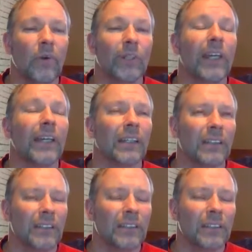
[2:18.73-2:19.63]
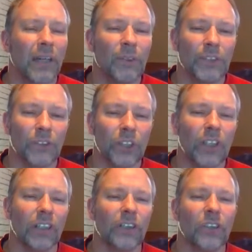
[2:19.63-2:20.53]
Oh, yeah, I was in
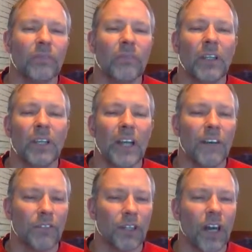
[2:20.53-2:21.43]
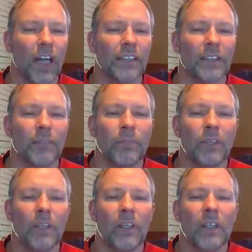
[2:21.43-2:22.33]
charge. I forgot.
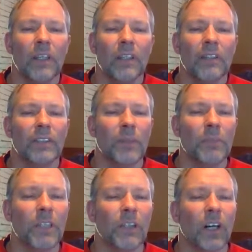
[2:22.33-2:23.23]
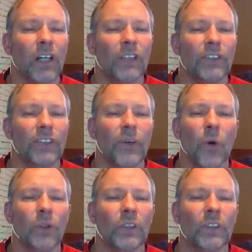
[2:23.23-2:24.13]
Something large,
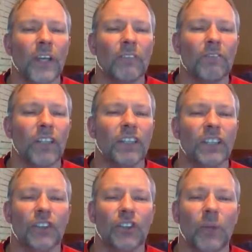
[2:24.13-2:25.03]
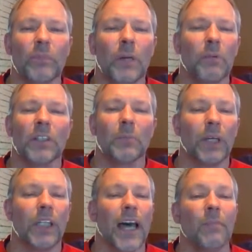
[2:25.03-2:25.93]
golden, and fuzzy jumped up onto
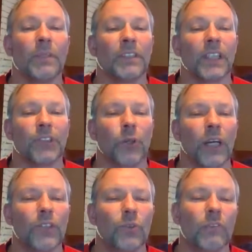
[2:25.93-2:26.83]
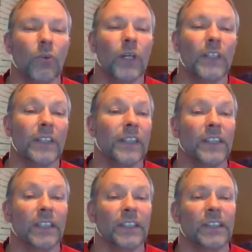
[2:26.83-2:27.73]
my lap as I tried to avoid the
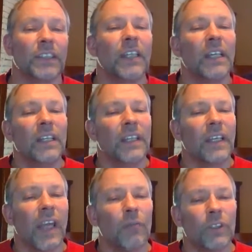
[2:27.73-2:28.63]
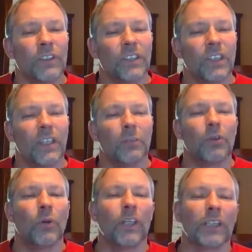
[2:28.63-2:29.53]
dizziness that came with sitting up
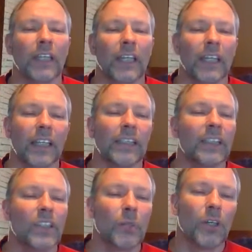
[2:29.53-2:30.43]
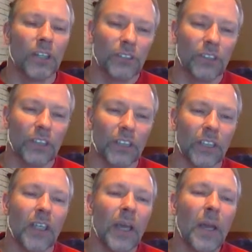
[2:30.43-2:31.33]
quickly, and I
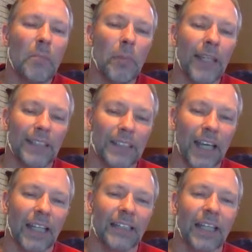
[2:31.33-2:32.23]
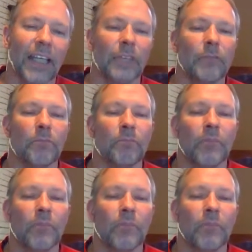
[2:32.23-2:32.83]
subconsciously pet Zach's head.